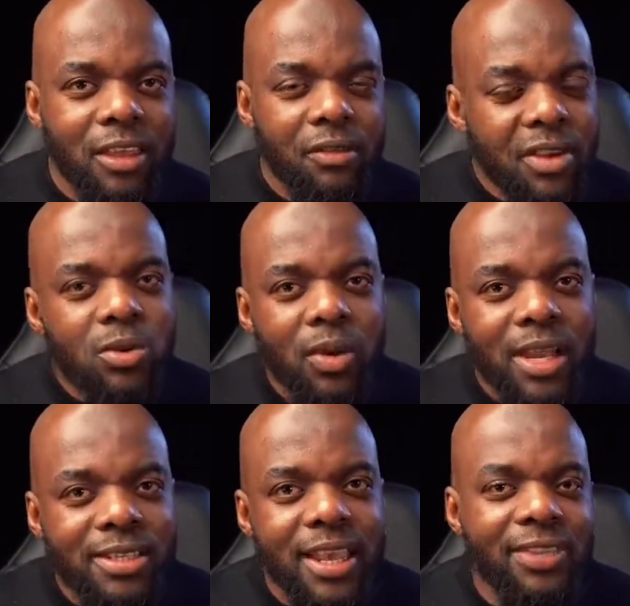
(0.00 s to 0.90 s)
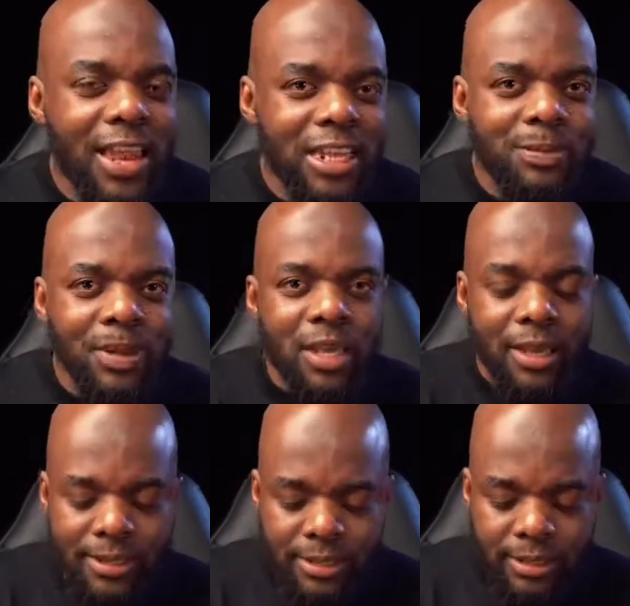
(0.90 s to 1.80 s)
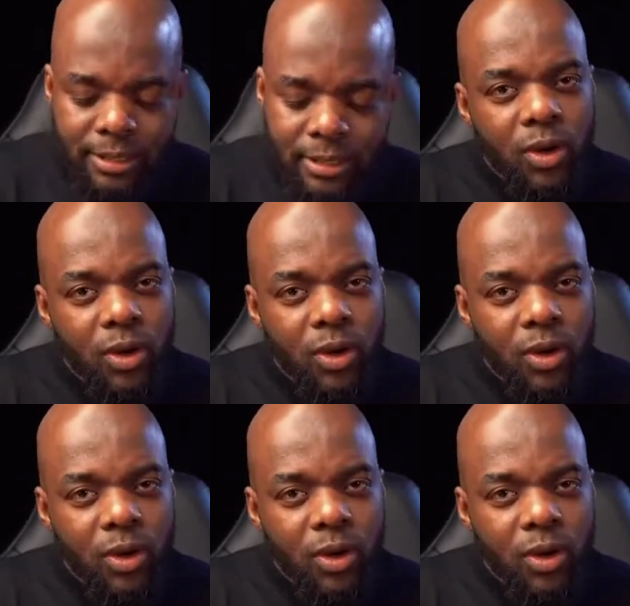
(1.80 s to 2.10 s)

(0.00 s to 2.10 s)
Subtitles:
The reason why I say that is because